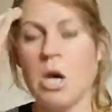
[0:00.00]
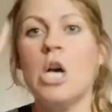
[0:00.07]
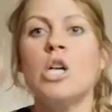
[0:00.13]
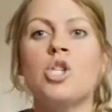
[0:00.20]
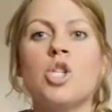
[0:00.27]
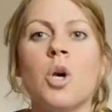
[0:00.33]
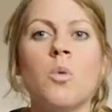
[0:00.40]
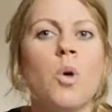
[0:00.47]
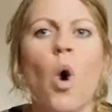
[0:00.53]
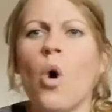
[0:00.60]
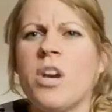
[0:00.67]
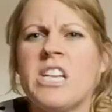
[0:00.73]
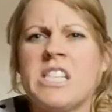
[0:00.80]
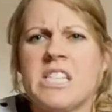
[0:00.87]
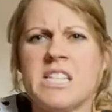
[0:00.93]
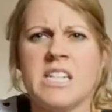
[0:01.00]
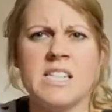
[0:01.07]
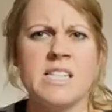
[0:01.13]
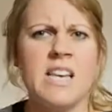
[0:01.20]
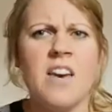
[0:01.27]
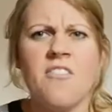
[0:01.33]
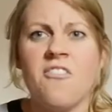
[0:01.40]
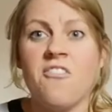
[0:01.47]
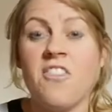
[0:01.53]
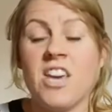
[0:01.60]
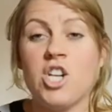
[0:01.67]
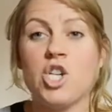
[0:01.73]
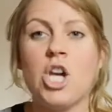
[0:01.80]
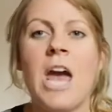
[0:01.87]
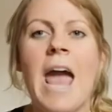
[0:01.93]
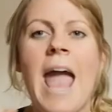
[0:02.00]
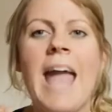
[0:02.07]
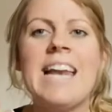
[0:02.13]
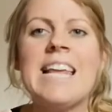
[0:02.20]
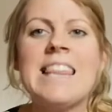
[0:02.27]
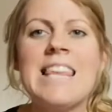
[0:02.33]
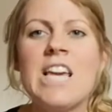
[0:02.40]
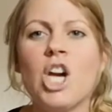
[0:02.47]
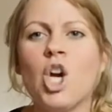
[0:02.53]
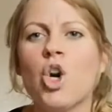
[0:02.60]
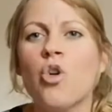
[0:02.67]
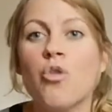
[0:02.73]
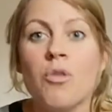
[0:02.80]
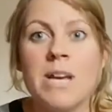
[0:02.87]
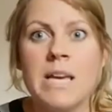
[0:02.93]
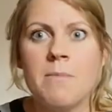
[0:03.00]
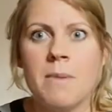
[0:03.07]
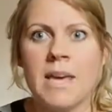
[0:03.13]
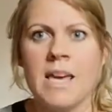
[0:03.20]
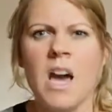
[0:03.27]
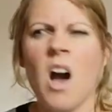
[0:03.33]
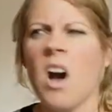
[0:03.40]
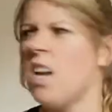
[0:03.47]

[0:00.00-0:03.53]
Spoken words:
So oysters, fish, anything creamy,